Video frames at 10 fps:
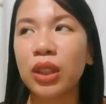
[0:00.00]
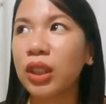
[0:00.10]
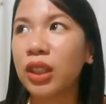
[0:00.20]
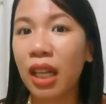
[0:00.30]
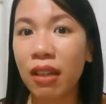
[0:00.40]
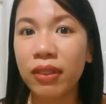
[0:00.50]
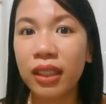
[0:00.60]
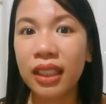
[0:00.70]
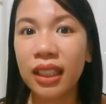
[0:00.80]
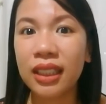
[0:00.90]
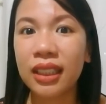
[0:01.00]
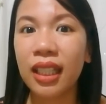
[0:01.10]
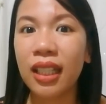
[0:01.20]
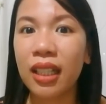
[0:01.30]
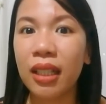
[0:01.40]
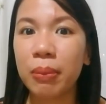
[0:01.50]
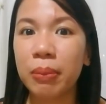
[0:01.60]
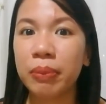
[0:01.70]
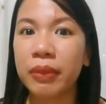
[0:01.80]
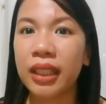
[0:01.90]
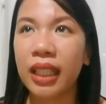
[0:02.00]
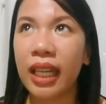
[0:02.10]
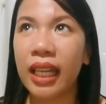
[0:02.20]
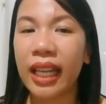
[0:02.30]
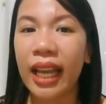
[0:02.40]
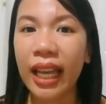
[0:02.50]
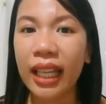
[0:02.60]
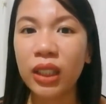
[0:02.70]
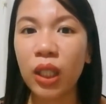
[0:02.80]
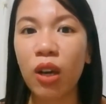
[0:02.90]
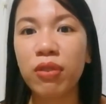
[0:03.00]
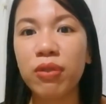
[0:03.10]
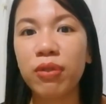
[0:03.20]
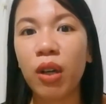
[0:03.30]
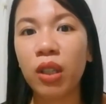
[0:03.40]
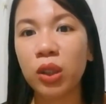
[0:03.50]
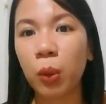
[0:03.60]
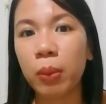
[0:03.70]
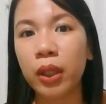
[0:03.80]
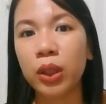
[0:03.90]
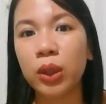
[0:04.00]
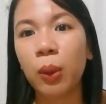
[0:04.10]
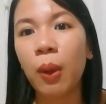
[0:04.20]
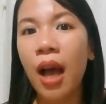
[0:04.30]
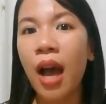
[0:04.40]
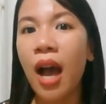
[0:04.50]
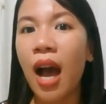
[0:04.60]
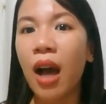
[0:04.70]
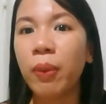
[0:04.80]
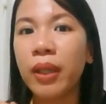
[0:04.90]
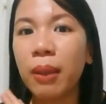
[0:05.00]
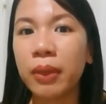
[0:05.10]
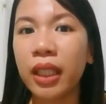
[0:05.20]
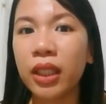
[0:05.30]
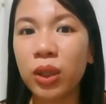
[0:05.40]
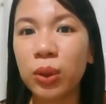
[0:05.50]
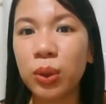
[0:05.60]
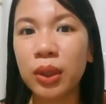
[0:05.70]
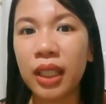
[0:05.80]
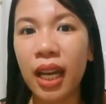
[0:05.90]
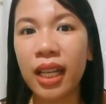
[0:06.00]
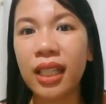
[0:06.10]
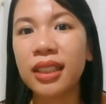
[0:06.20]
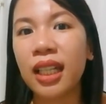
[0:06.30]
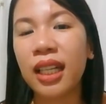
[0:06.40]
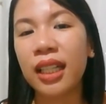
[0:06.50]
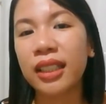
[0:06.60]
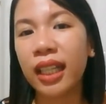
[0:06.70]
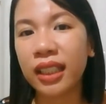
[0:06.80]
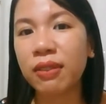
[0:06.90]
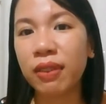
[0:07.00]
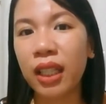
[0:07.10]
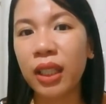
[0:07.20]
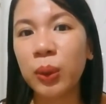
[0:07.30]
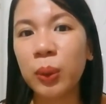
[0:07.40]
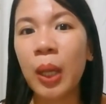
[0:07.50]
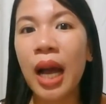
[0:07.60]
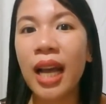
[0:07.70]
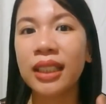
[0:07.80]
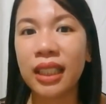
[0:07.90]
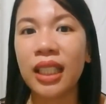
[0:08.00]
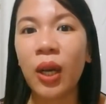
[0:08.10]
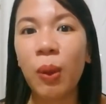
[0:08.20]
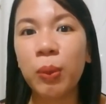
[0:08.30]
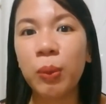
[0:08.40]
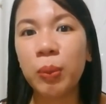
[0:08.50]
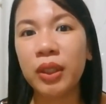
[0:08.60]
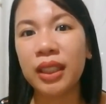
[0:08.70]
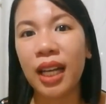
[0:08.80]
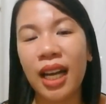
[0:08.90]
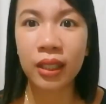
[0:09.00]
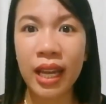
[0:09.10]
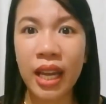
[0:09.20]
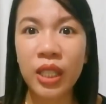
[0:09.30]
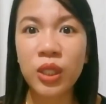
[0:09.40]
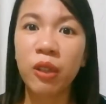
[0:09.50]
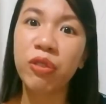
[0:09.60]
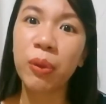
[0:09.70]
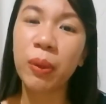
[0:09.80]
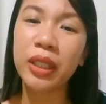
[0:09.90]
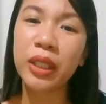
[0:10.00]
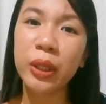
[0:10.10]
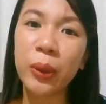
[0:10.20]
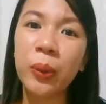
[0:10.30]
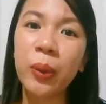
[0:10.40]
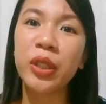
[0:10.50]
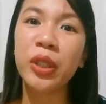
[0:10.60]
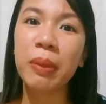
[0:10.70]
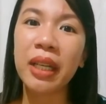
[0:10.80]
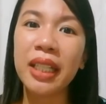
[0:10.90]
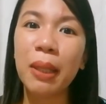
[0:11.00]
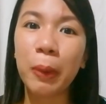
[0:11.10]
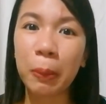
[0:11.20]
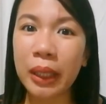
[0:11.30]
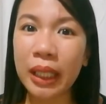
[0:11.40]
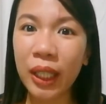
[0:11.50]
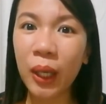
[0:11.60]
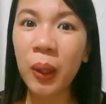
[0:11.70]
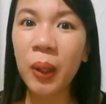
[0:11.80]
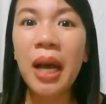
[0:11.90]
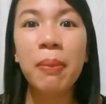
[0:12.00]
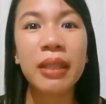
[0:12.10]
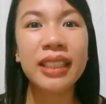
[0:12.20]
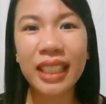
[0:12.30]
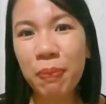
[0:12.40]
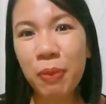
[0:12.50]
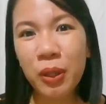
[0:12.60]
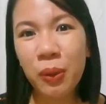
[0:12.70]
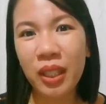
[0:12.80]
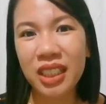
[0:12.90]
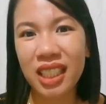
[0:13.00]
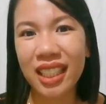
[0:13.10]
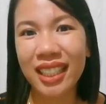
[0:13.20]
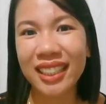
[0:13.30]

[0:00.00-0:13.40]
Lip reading: travel this end of October. So, I will update you soon guys sa next vlog ko. Sana ako pupunta. So, if you wanna know kung ano yung mga napamili ko, please keep on watching.